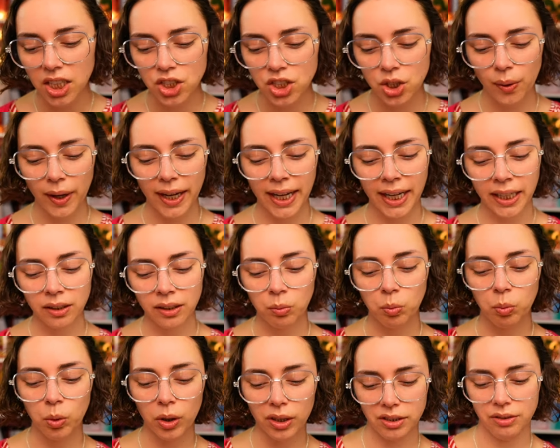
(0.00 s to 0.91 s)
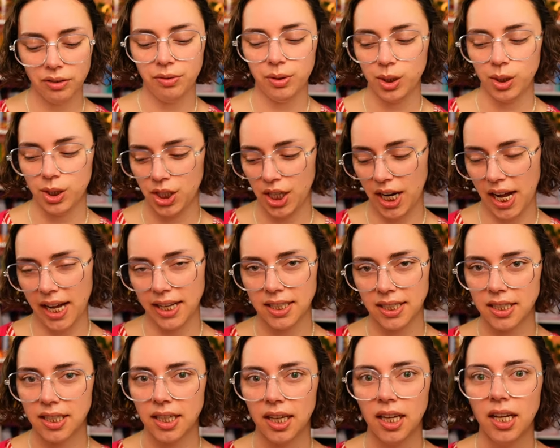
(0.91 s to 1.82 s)
So I had a wonderful
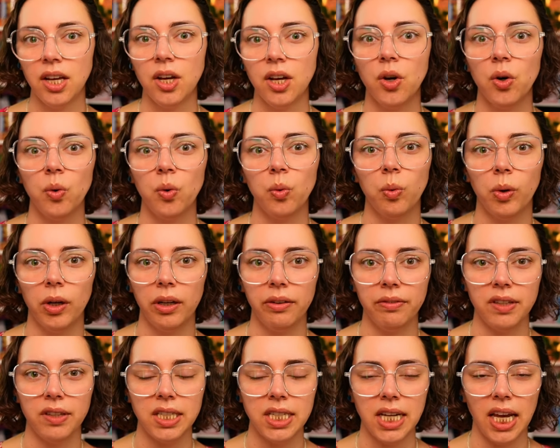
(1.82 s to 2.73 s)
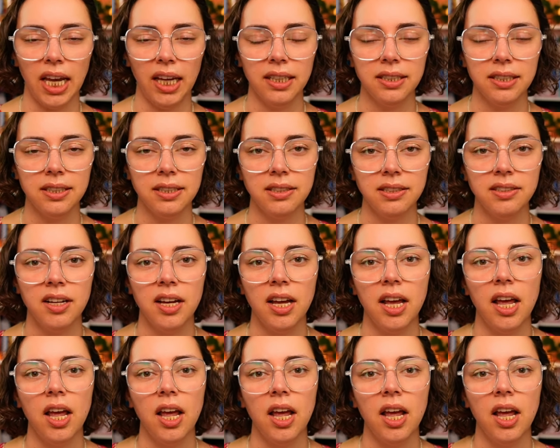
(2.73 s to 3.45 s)
chat one of the days